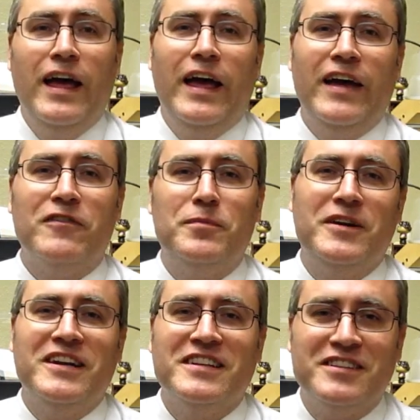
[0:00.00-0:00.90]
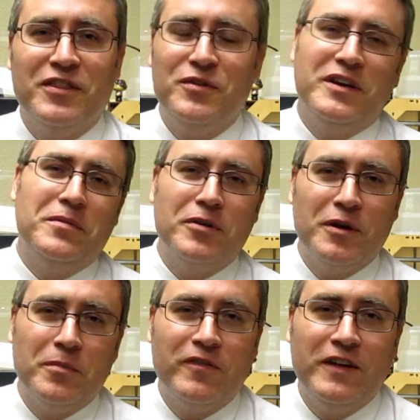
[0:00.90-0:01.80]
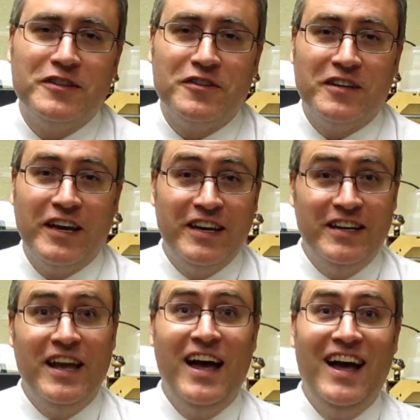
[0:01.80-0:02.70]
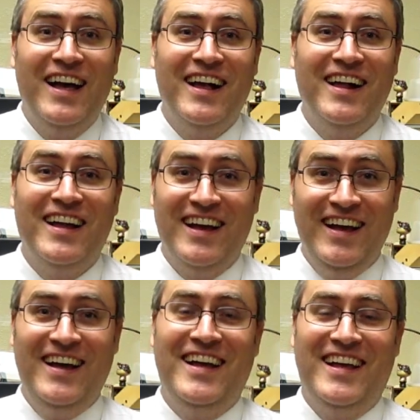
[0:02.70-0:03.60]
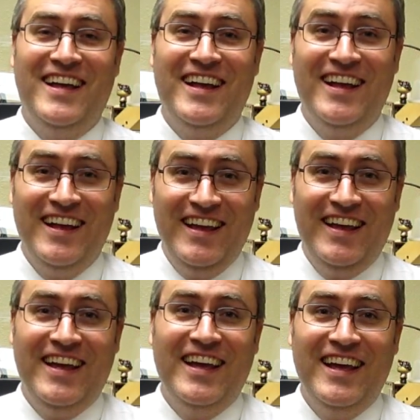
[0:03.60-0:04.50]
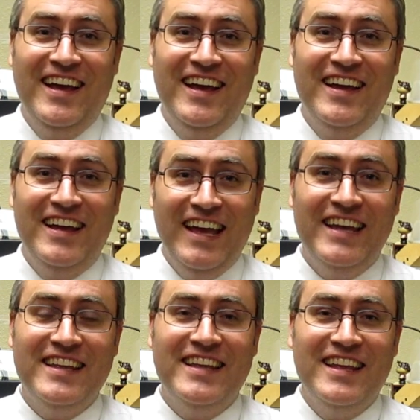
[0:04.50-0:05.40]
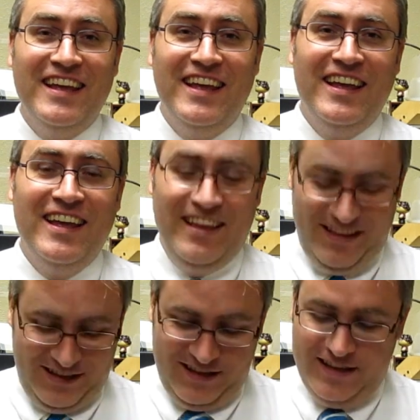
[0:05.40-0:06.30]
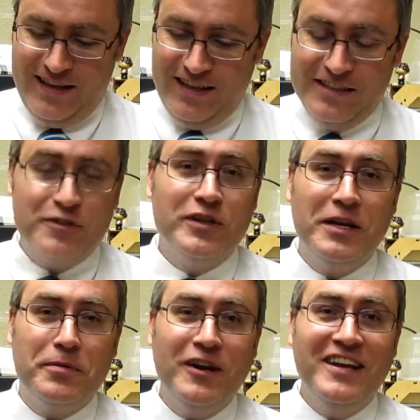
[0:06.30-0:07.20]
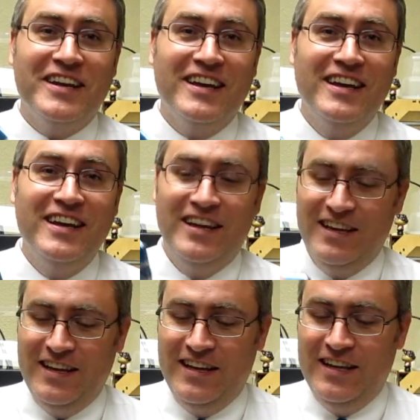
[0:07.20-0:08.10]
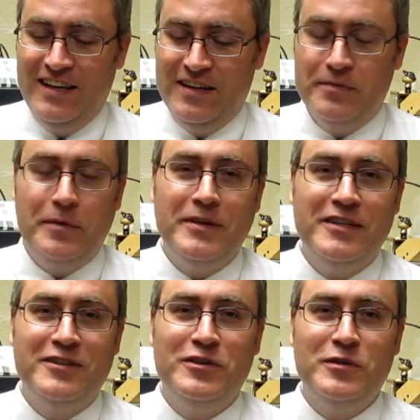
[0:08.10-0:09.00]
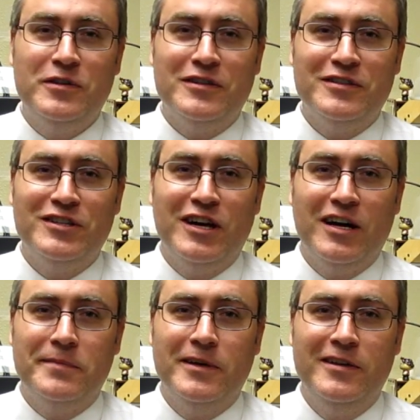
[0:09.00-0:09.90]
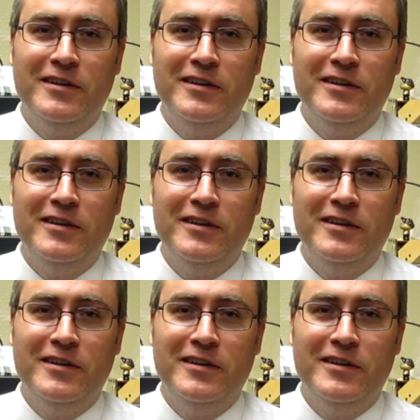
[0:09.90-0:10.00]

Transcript: Hey everybody, it's the 3D printing professor again and huh? Huh? Hey, it's 3D printed. Maybe did too good a job.